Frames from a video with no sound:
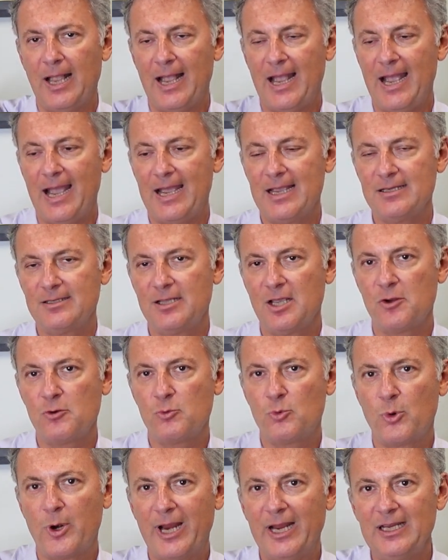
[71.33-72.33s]
As they
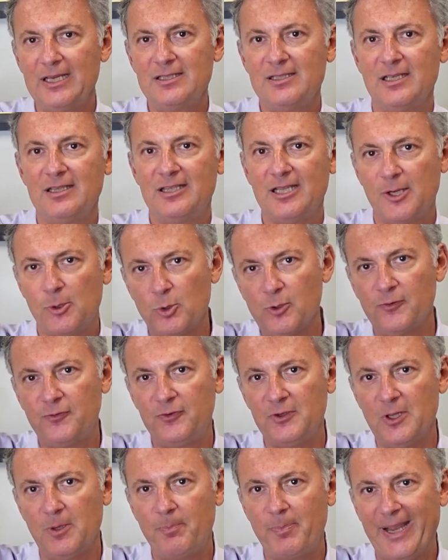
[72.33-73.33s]
raise it, they will
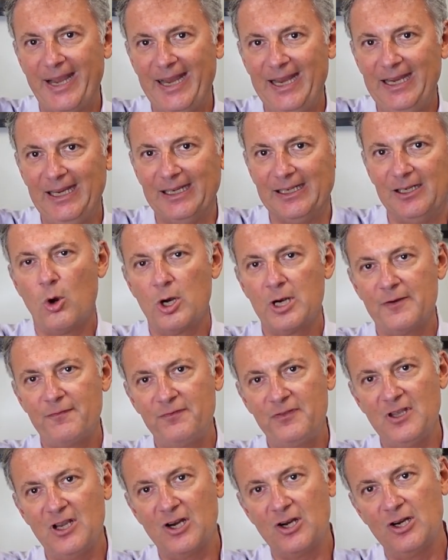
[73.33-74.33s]
feel pain. Or
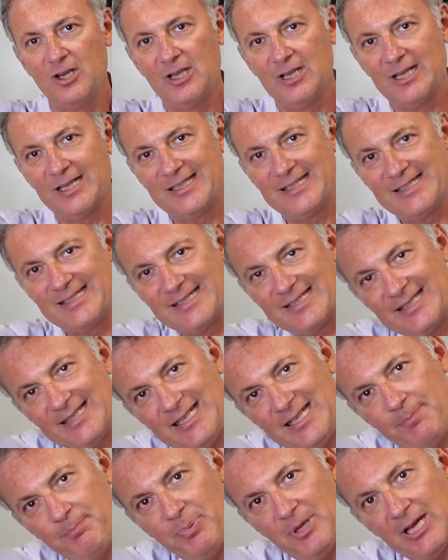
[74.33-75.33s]
if they're
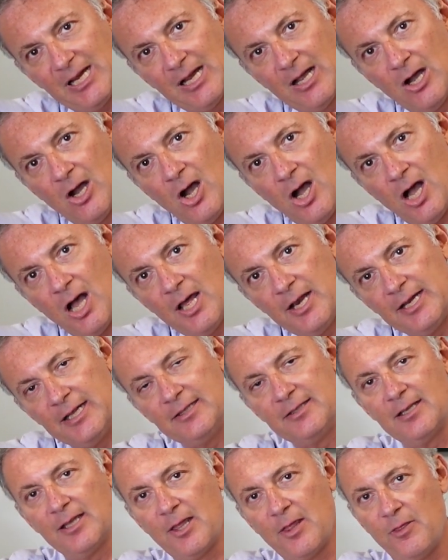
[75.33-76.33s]
sleeping on
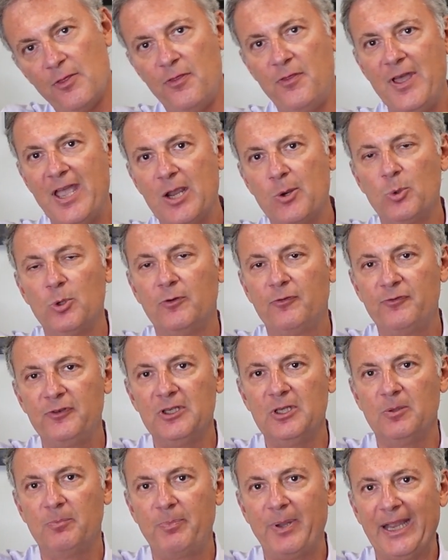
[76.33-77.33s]
it, they will
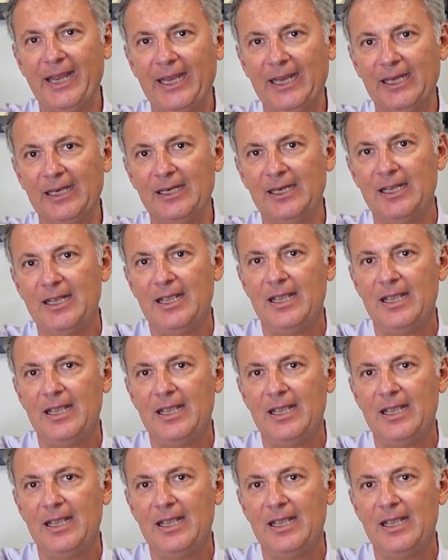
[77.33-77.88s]
feel pain.